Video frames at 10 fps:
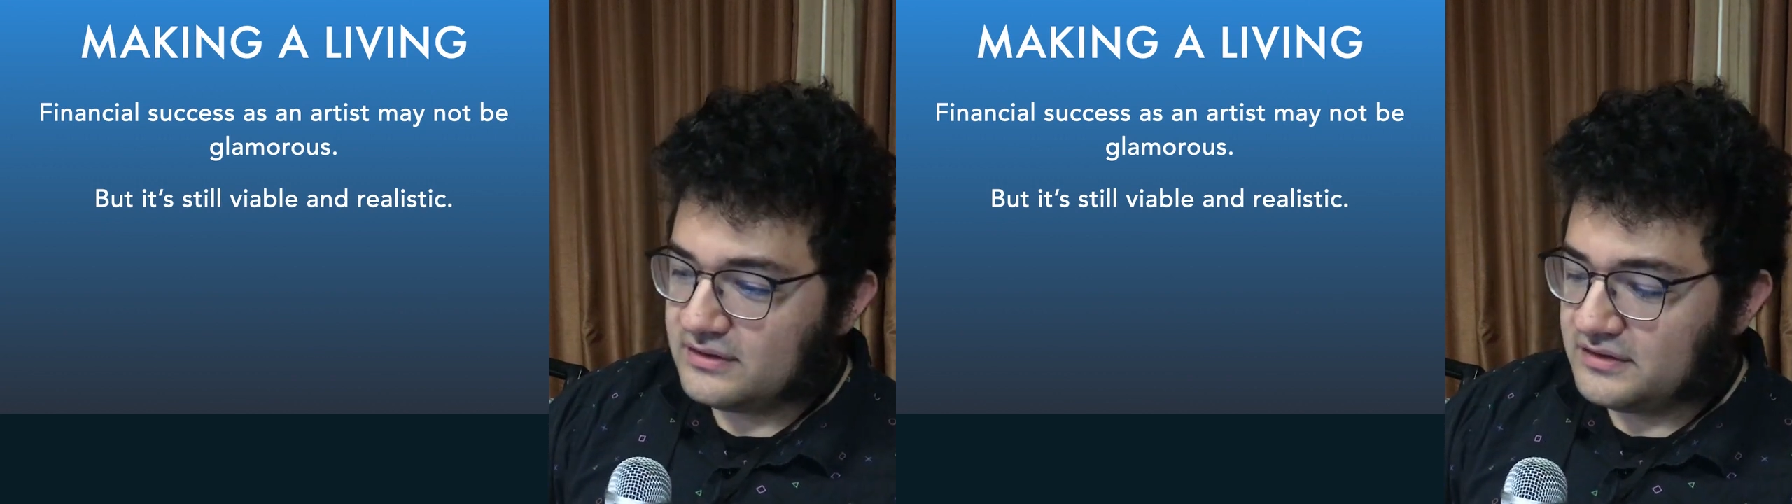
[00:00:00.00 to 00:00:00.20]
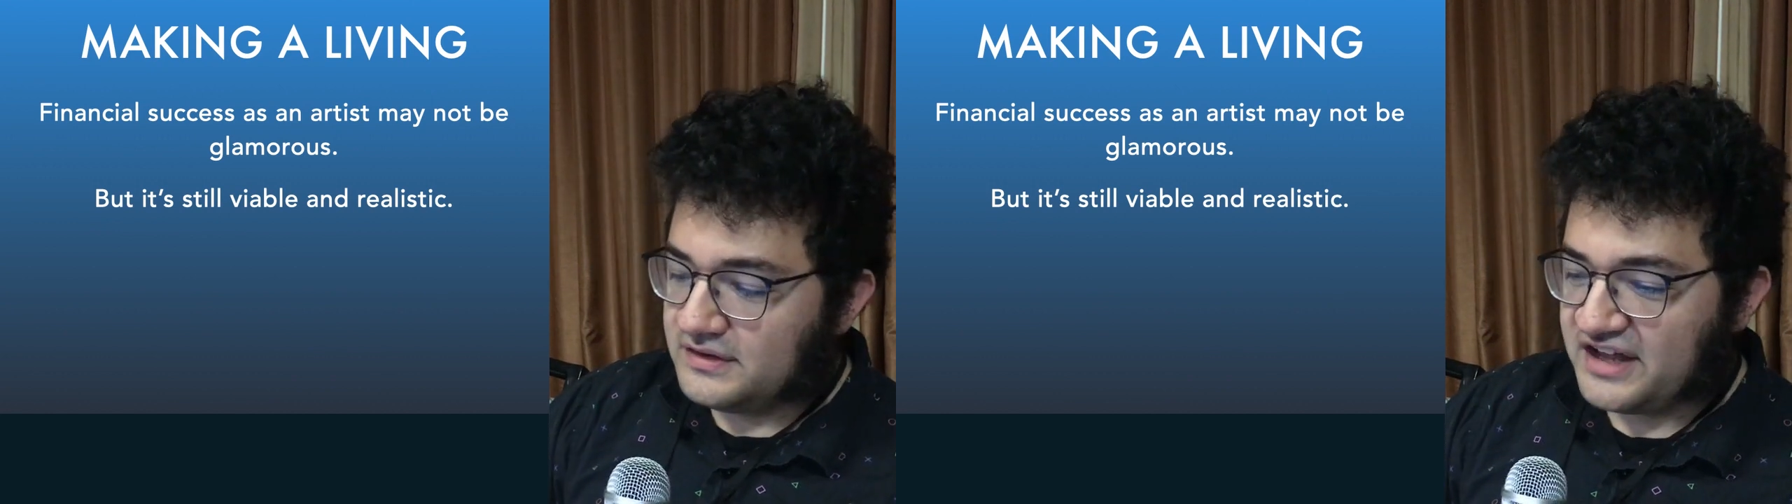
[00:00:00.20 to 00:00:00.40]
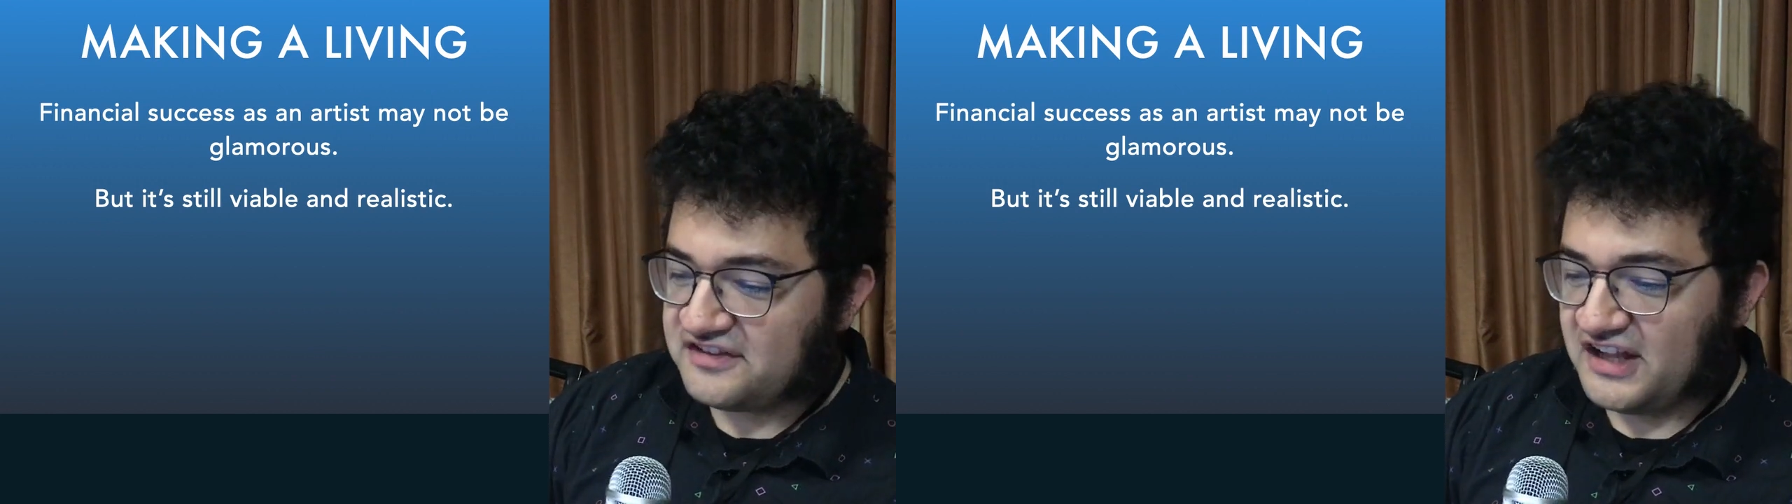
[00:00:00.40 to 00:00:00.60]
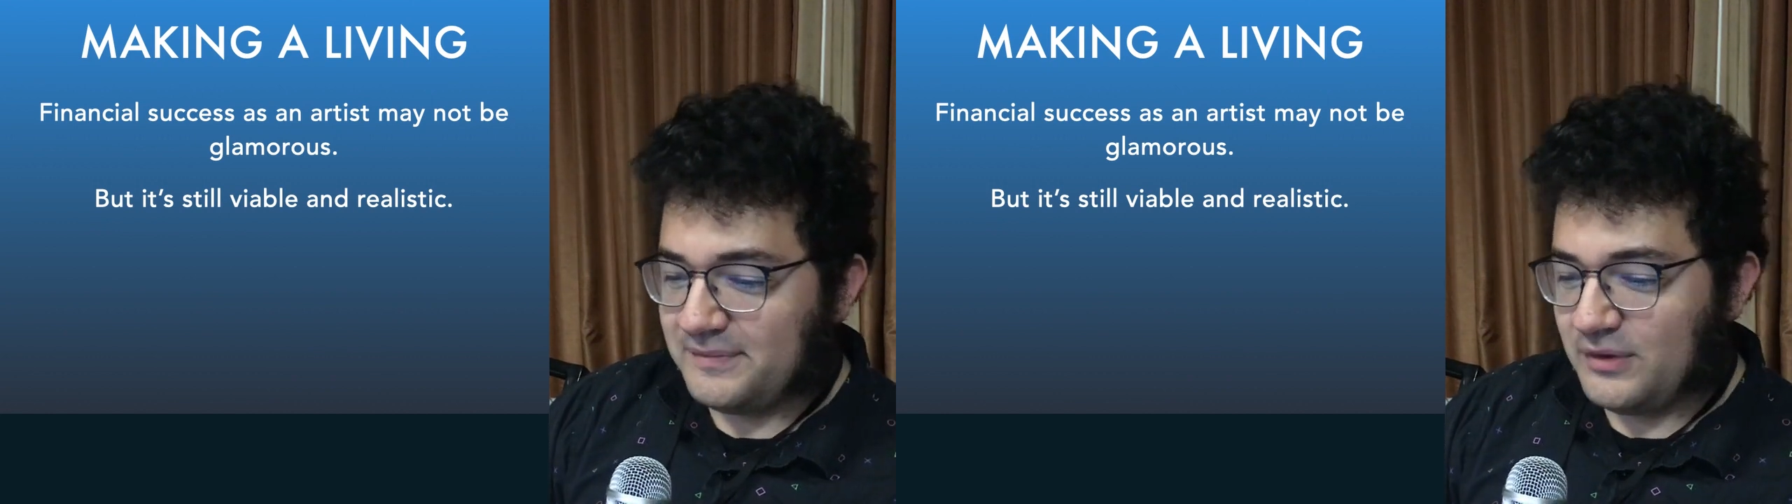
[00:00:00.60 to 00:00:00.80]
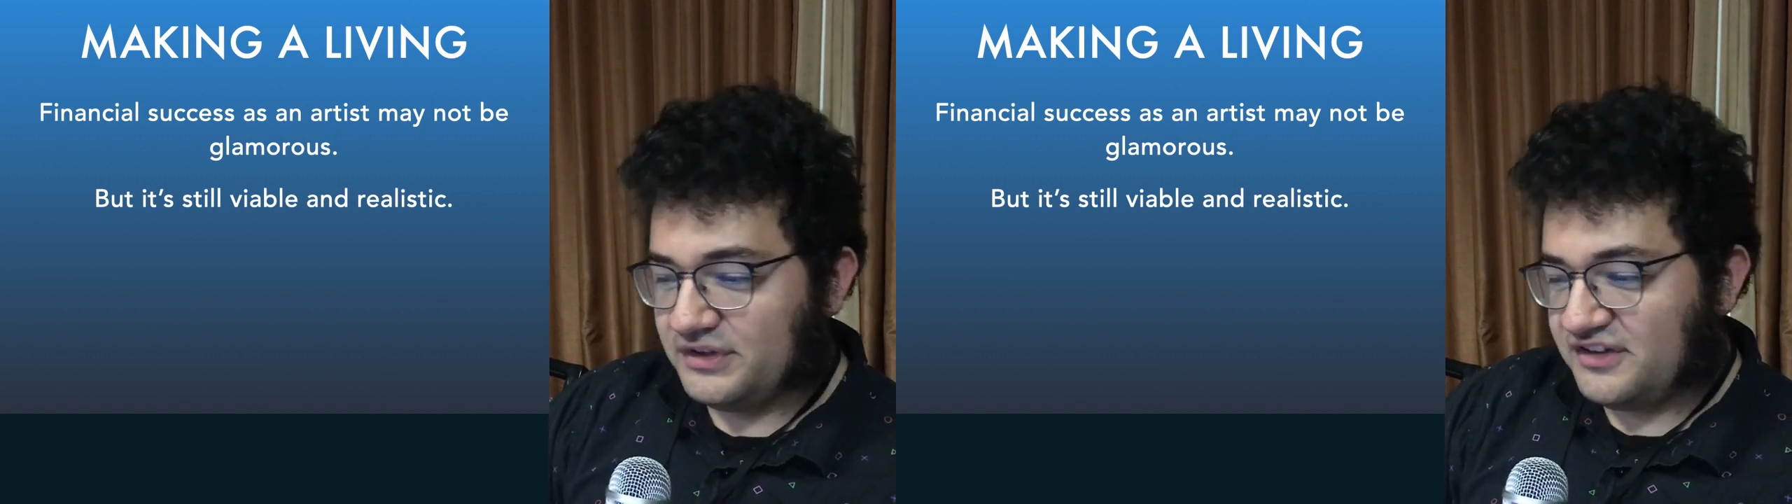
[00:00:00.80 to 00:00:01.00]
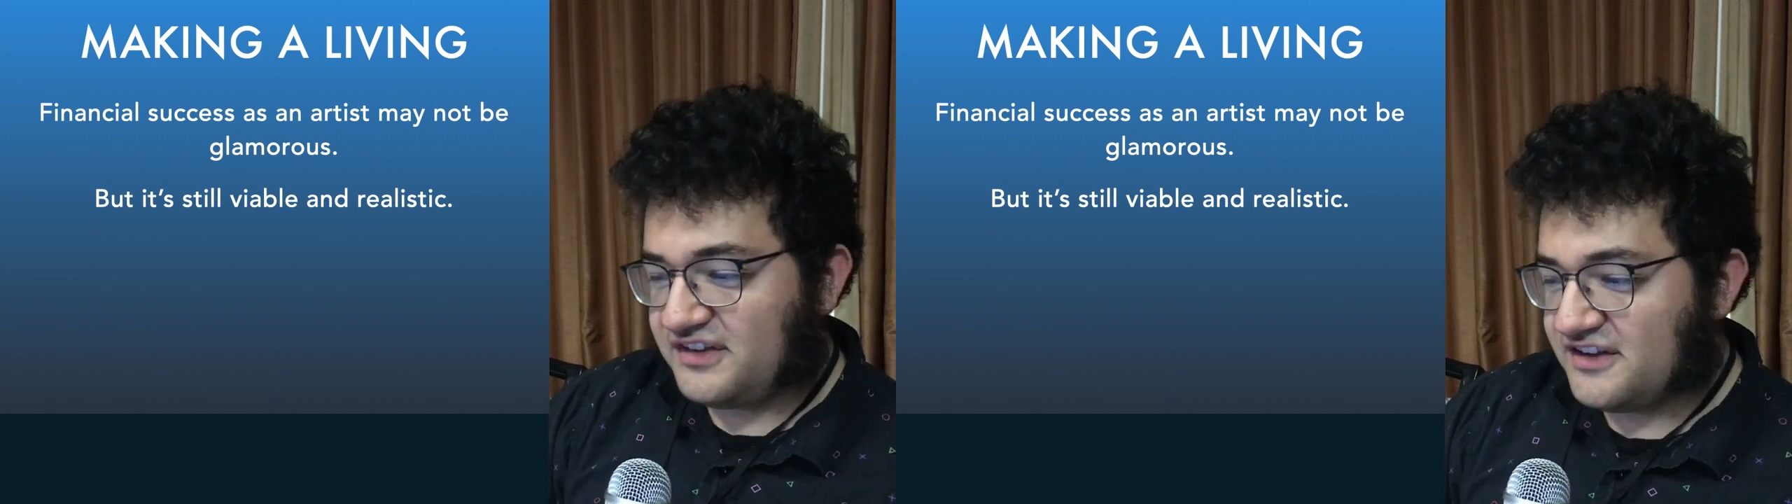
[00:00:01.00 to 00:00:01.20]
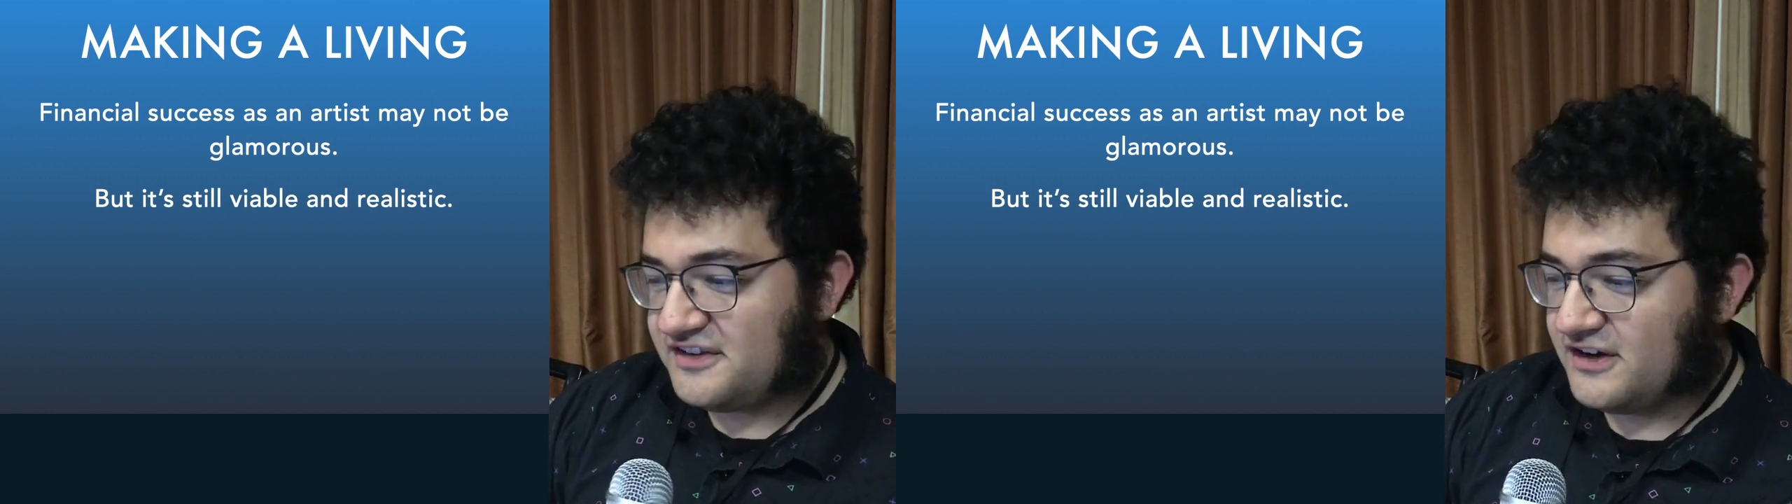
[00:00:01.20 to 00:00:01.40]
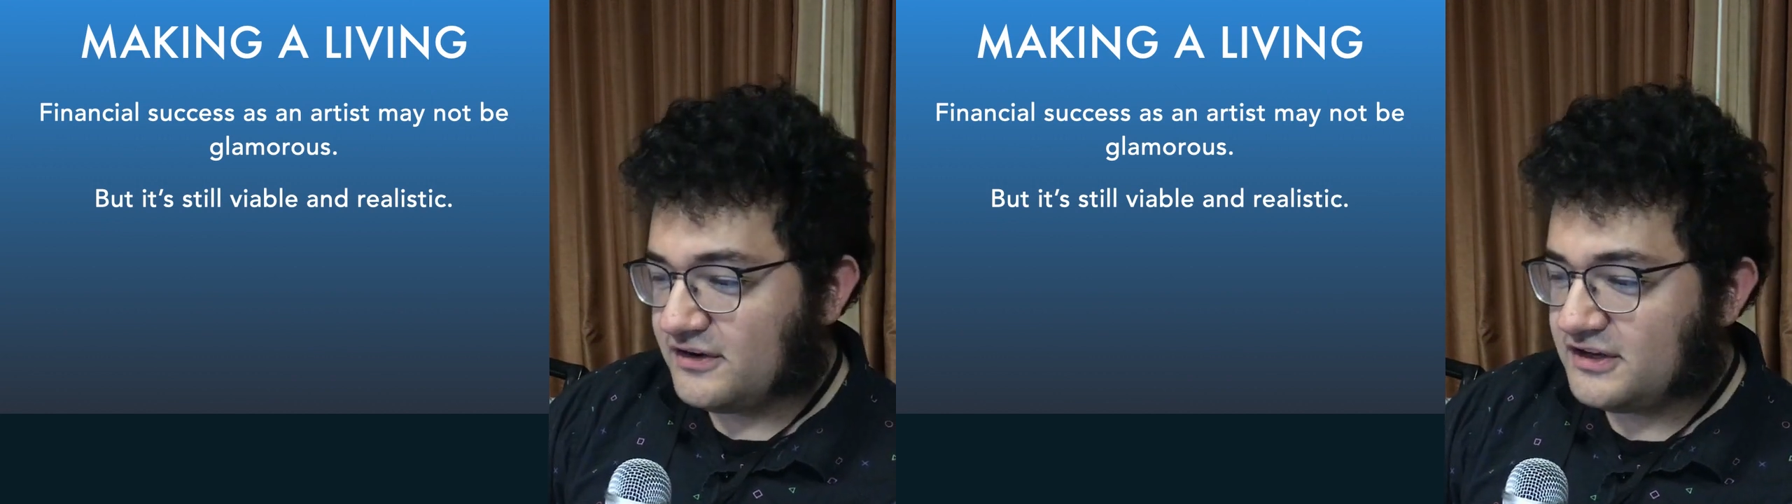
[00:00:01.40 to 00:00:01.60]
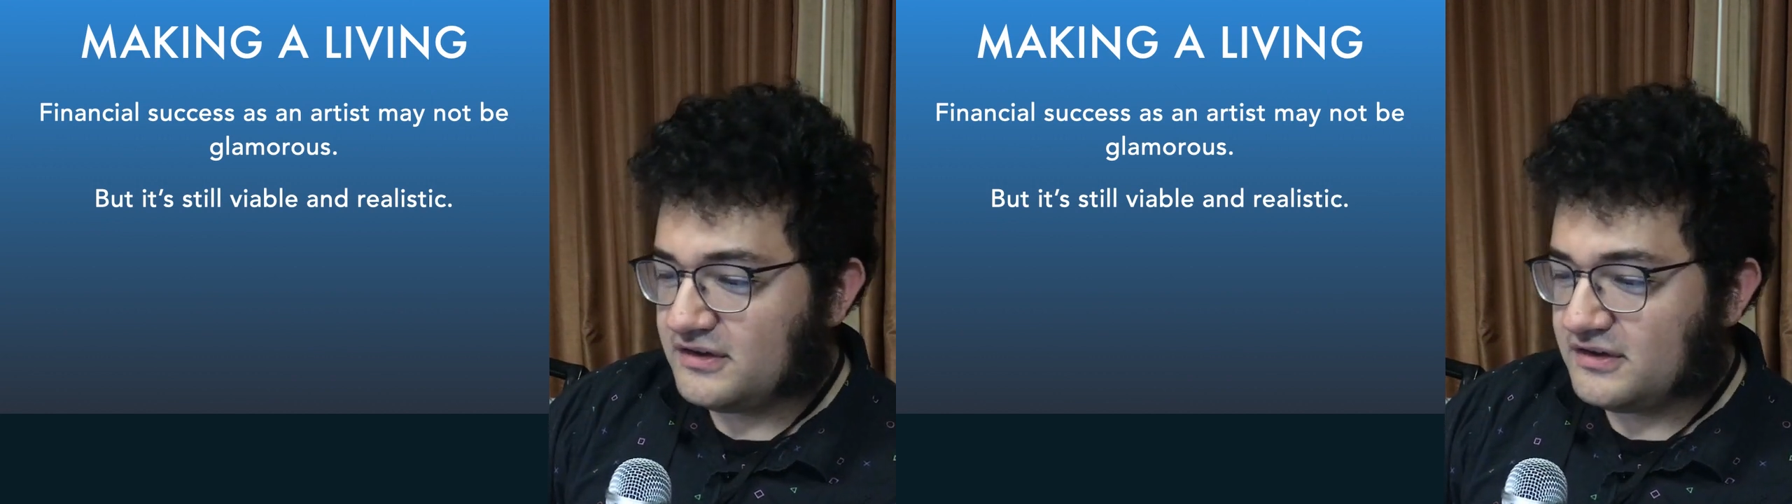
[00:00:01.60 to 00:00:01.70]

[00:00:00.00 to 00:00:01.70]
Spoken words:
The next element we'll discuss here,